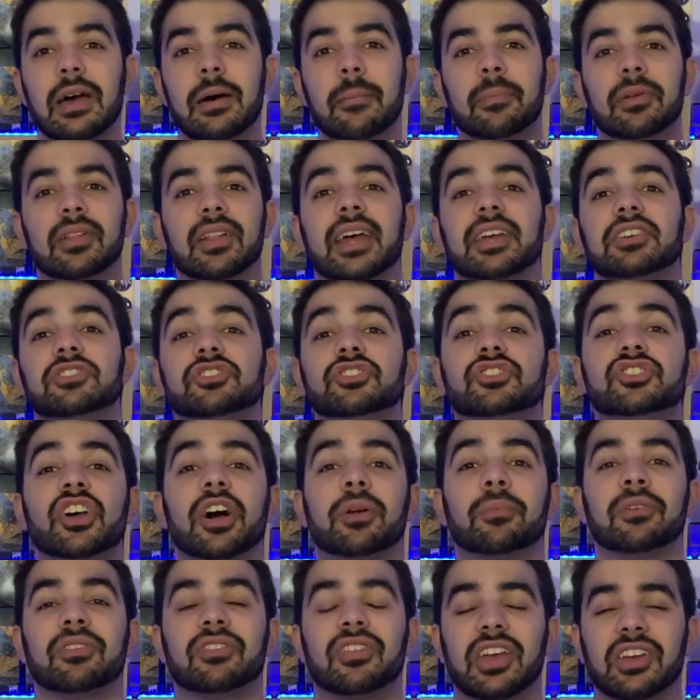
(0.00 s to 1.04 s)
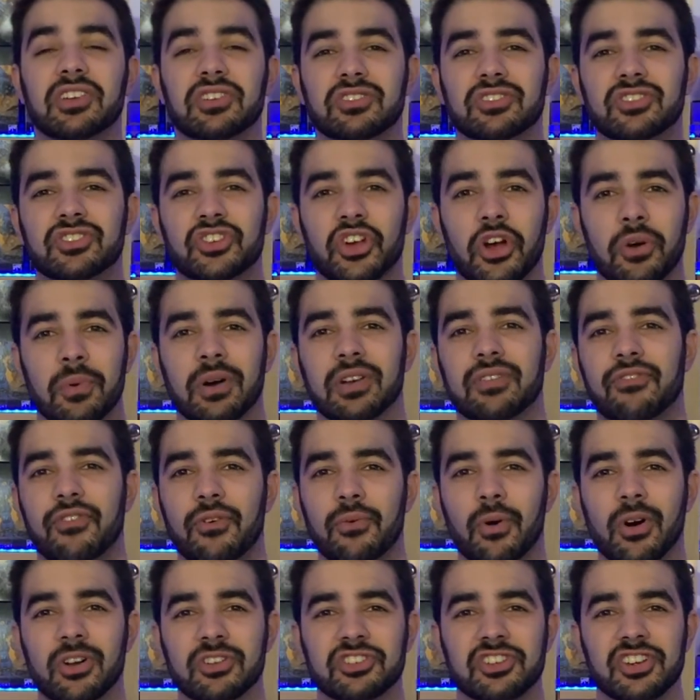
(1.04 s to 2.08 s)
But ladies and gentlemen, thank you so much for
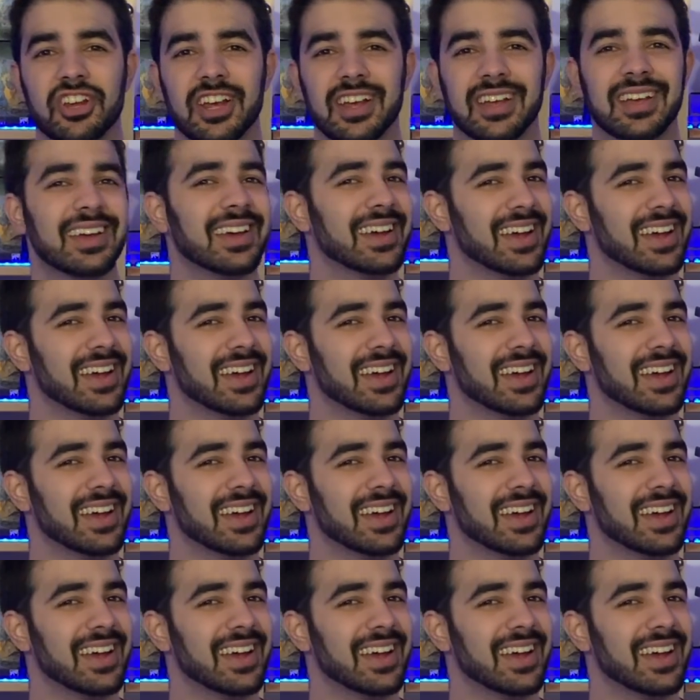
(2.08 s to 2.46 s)
watching,